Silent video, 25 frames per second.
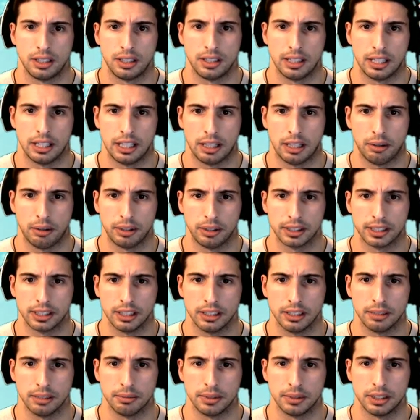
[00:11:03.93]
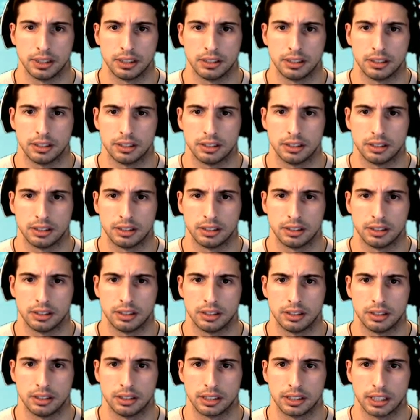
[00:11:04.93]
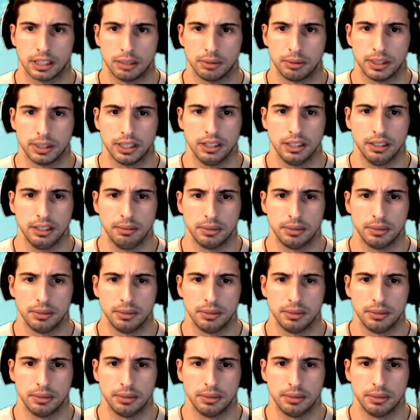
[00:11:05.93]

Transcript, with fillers: I want to kill them. Can we kill them?